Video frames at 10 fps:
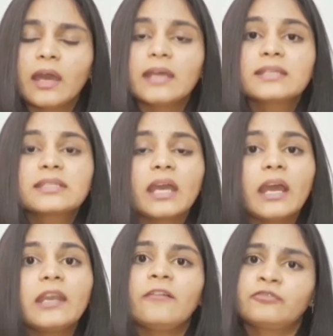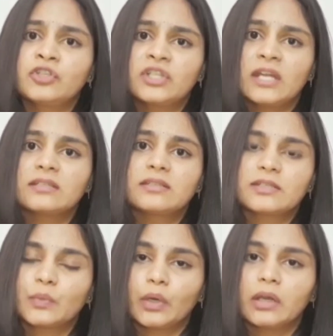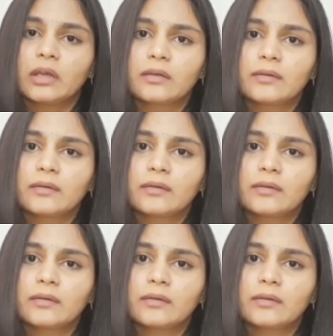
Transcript: is enough to change this world.